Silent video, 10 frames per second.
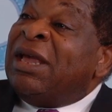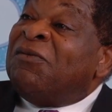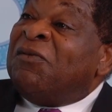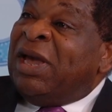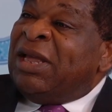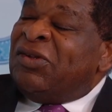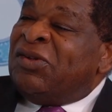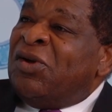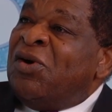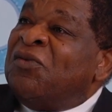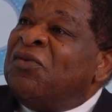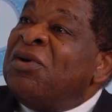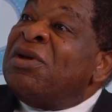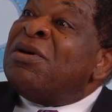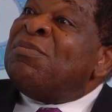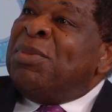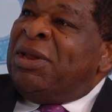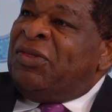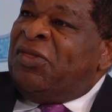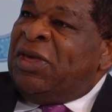effects of
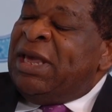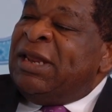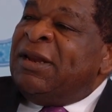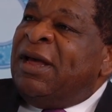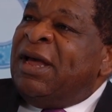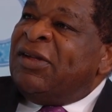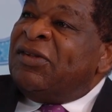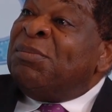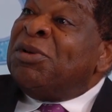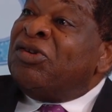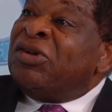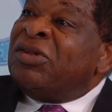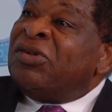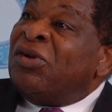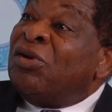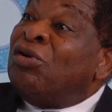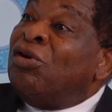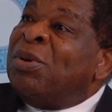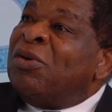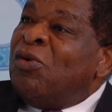methane gas emissions on
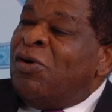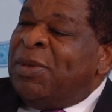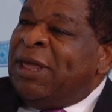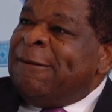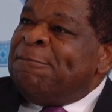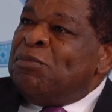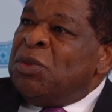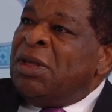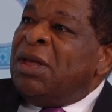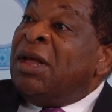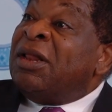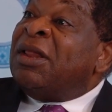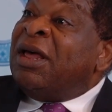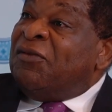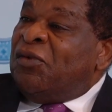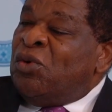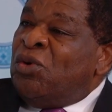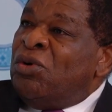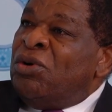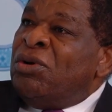global warming. And
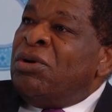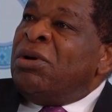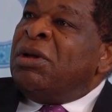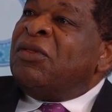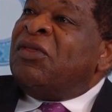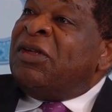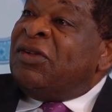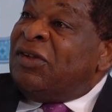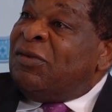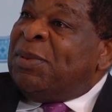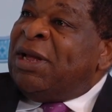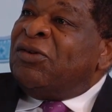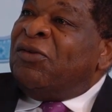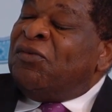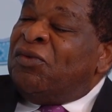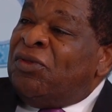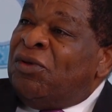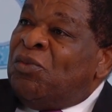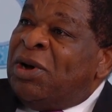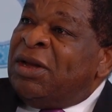therefore, this is part of
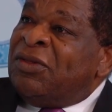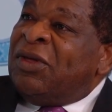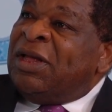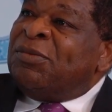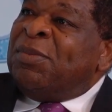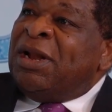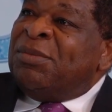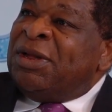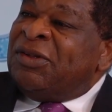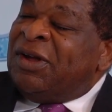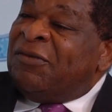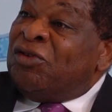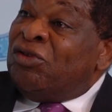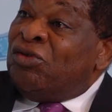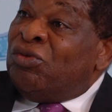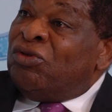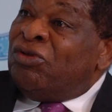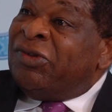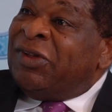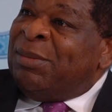the work that parliaments have to do
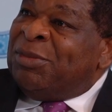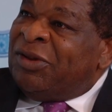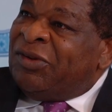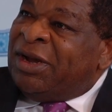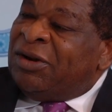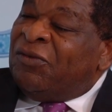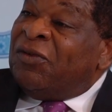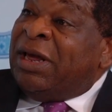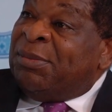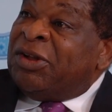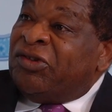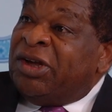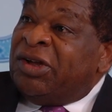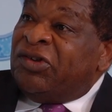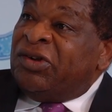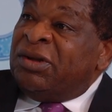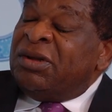to stem the tide of climate change.